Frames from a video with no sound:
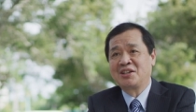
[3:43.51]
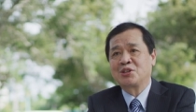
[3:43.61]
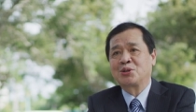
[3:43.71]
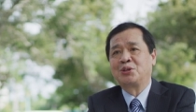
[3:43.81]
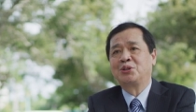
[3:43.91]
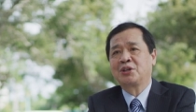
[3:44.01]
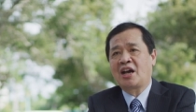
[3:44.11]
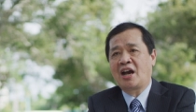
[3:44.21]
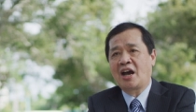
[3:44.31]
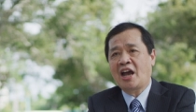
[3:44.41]
So
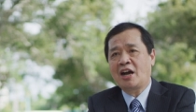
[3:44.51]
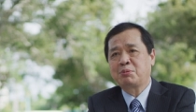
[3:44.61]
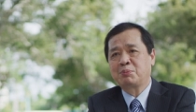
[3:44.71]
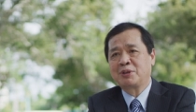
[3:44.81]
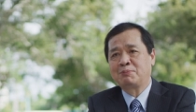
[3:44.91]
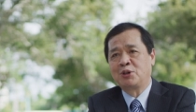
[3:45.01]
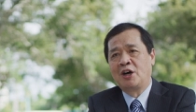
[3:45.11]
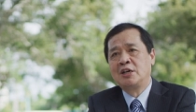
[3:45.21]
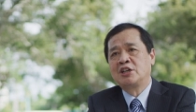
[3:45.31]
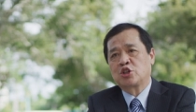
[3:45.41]
can help
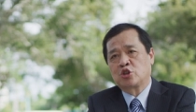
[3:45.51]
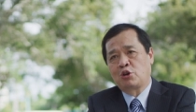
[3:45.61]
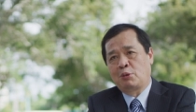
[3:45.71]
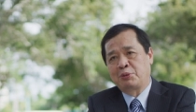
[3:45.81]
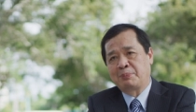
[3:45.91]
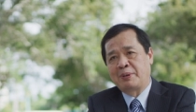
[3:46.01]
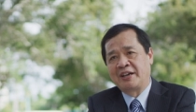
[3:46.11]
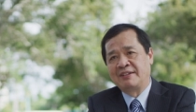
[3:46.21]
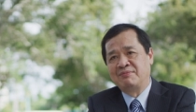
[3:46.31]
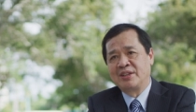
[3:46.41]
people stop the
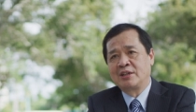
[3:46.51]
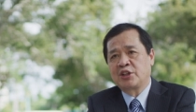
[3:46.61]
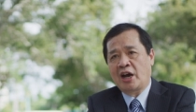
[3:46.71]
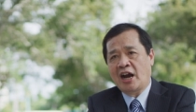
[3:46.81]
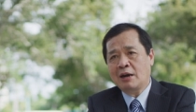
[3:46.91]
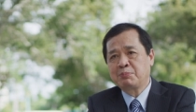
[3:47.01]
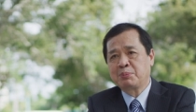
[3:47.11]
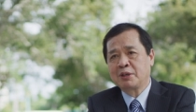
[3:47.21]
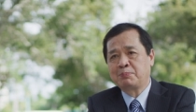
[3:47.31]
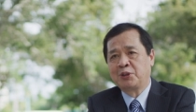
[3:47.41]
pain, to help
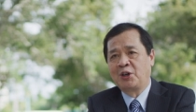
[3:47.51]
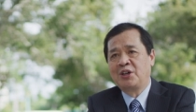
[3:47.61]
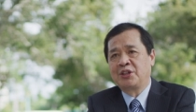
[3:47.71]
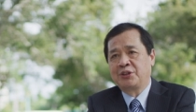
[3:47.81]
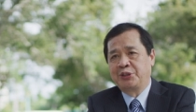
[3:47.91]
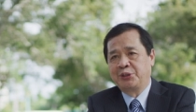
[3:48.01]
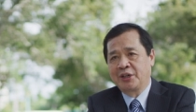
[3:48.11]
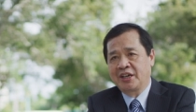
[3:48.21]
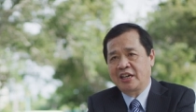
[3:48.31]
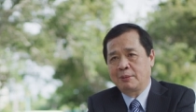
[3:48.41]
people
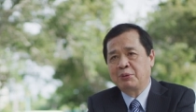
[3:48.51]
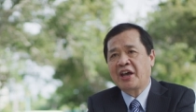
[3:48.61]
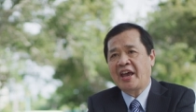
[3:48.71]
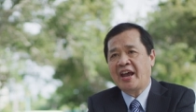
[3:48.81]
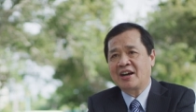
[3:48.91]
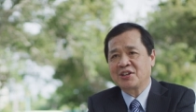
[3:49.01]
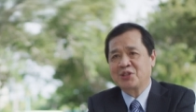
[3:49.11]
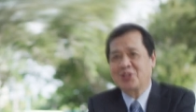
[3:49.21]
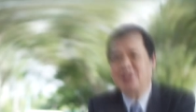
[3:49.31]
to keep the health.